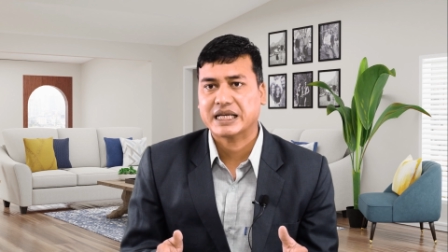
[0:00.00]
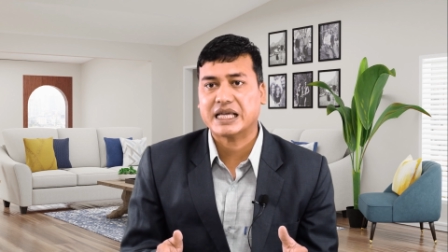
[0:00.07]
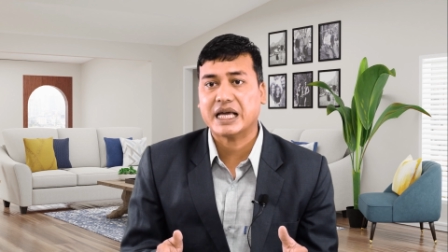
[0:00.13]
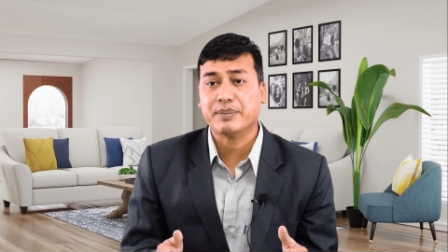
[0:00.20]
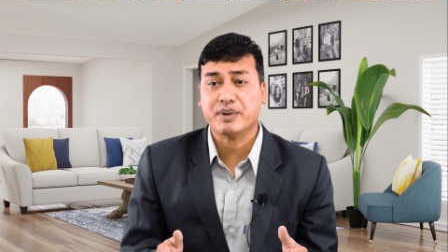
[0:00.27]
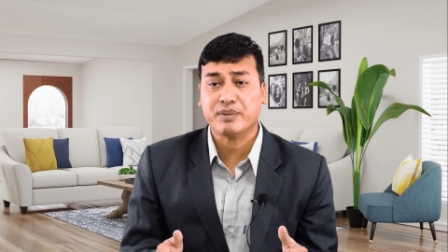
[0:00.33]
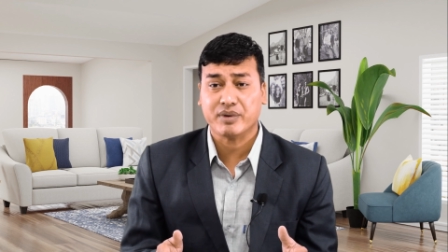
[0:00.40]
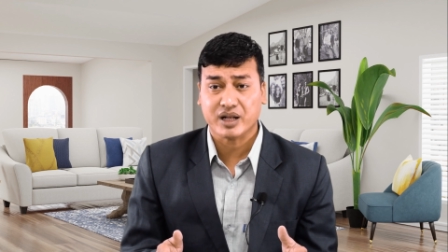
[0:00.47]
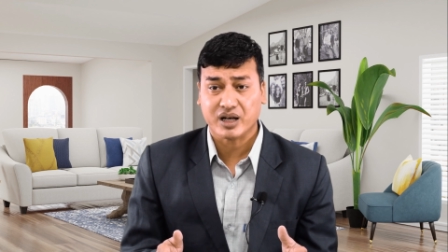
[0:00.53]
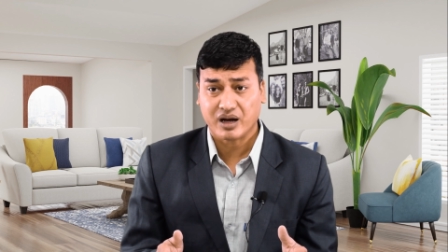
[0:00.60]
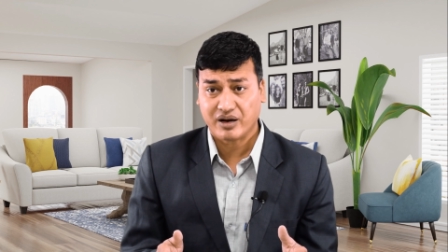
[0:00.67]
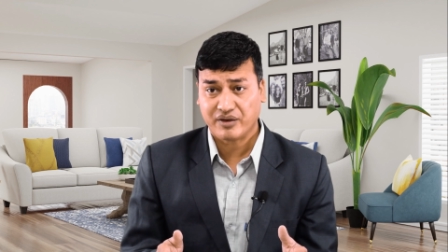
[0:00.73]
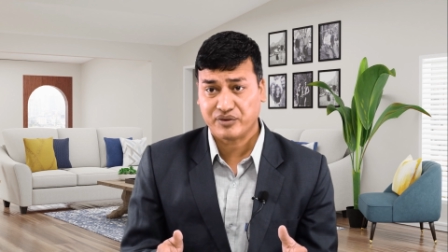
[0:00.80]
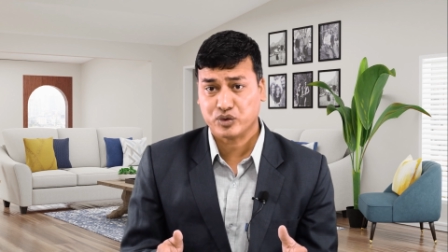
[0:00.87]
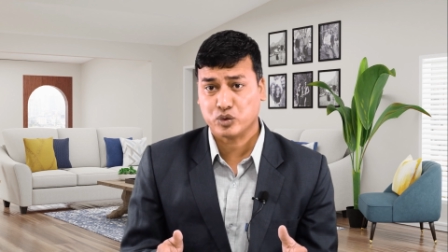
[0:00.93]
capable
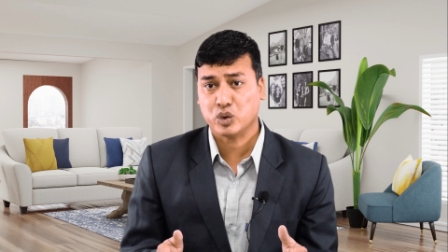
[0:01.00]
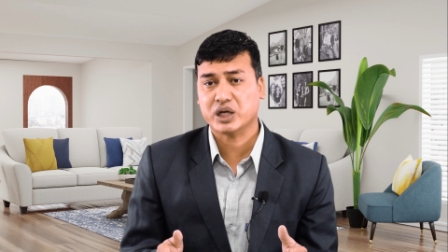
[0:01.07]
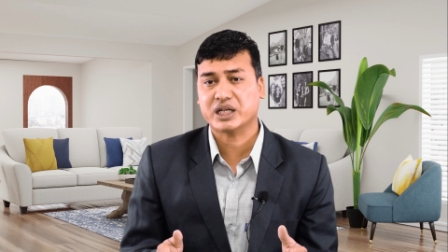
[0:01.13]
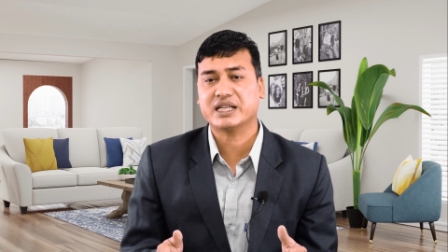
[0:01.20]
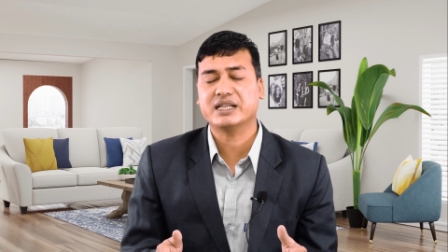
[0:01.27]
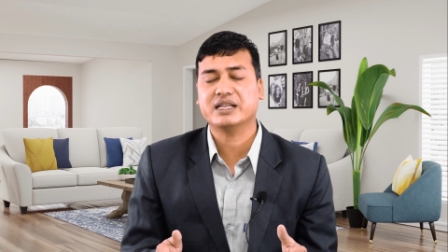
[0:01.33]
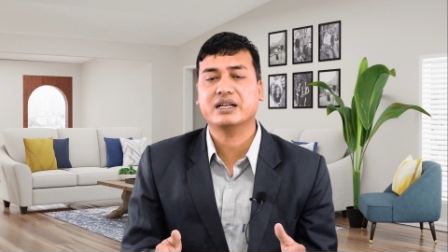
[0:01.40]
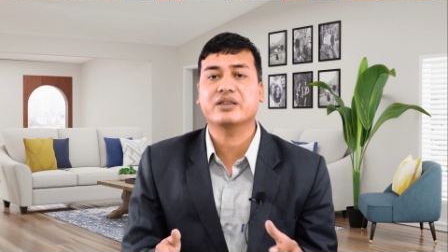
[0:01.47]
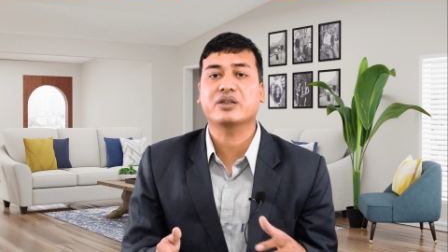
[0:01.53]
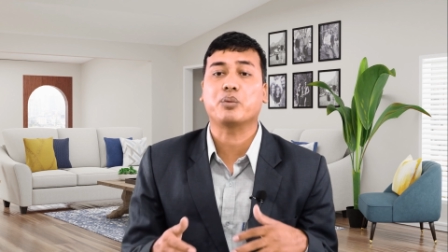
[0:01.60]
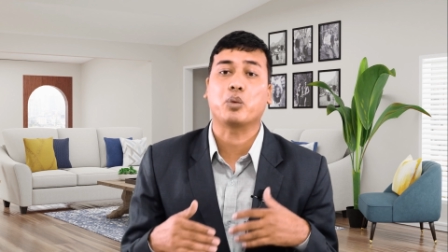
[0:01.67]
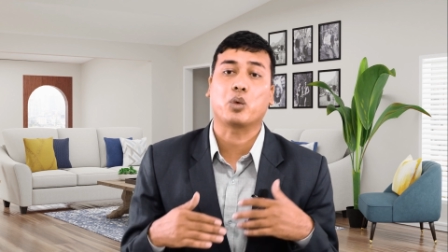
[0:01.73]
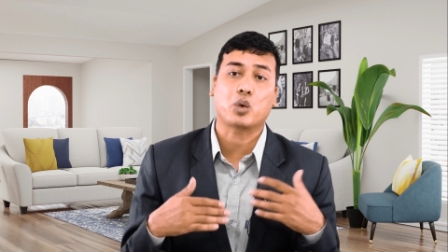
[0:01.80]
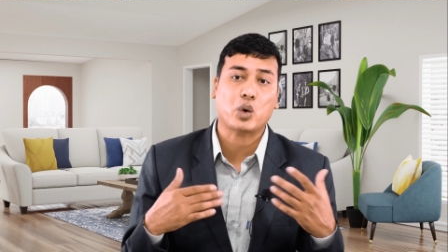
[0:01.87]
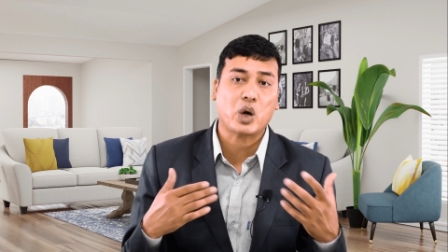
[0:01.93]
of working in the
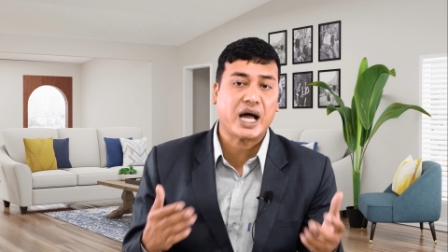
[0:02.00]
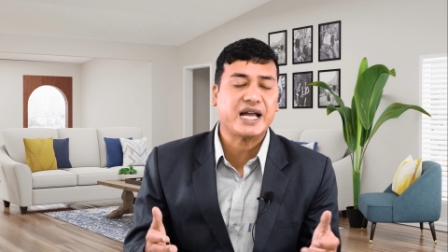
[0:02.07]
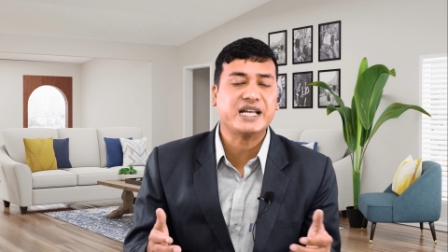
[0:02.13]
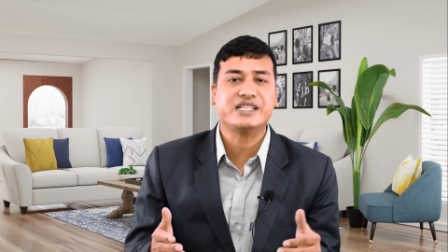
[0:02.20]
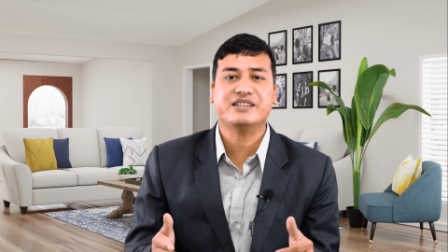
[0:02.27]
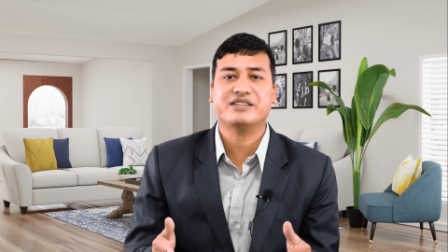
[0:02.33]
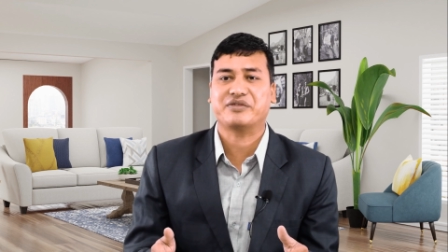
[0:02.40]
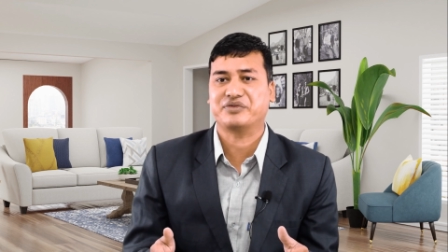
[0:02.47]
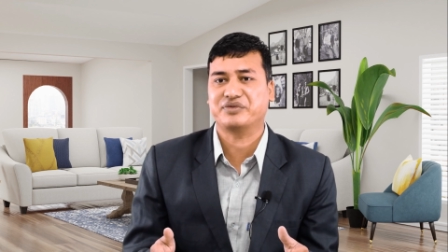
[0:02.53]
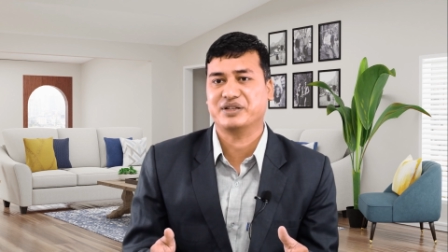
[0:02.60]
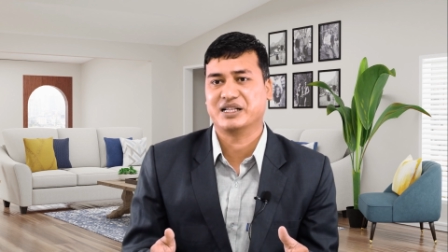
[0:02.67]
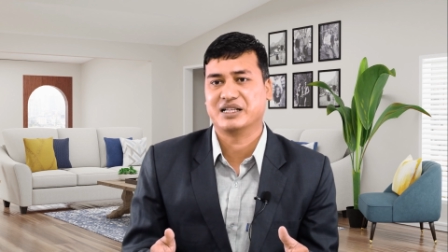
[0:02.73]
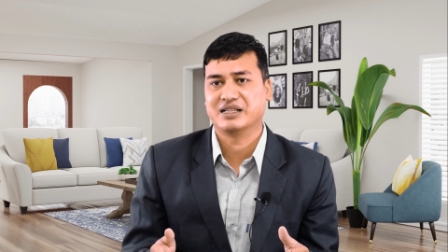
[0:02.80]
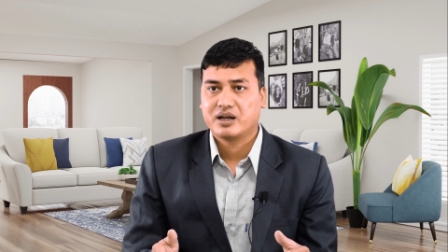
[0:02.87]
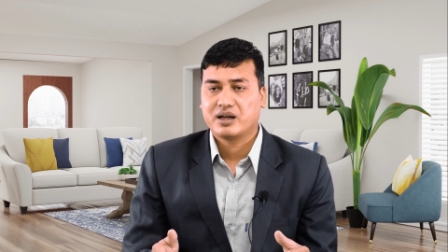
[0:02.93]
variety of
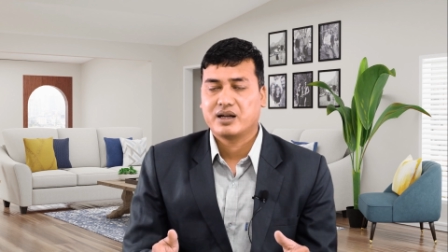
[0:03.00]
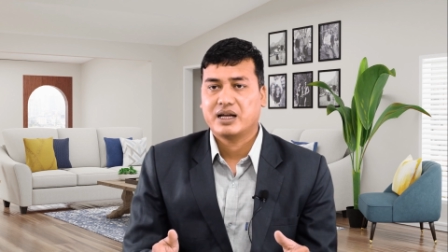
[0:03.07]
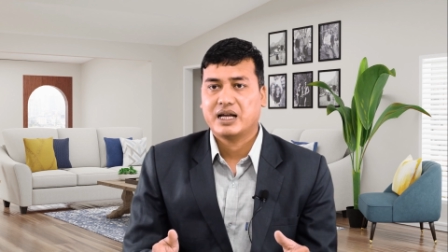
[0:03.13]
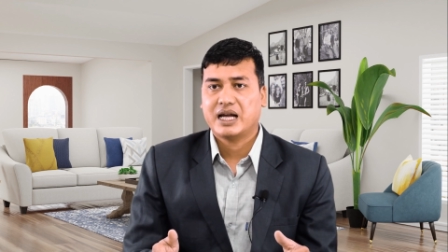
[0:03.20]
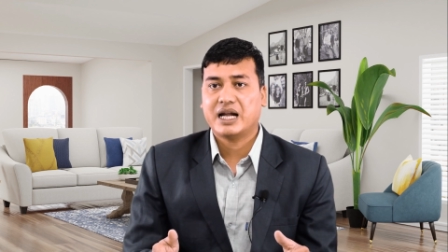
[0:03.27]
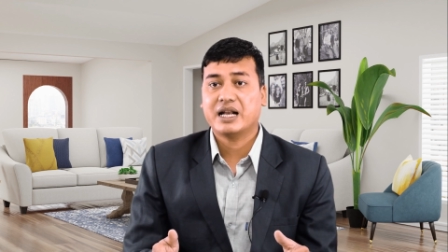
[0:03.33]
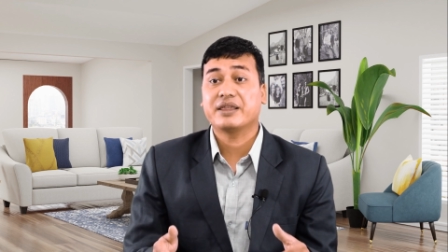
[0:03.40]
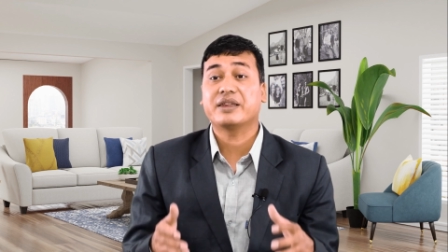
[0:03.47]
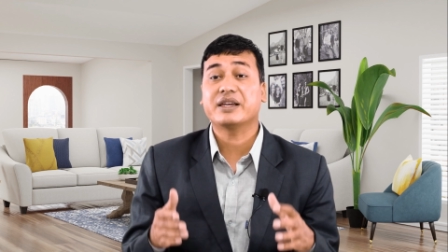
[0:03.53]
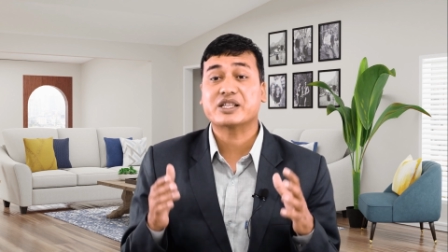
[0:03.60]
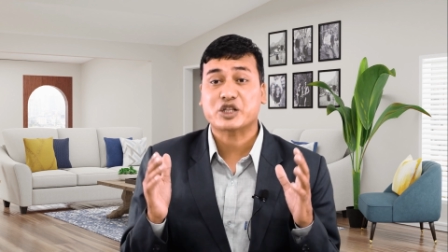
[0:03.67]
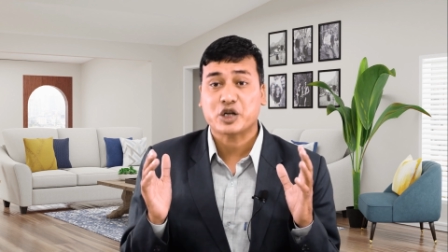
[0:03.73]
fields and they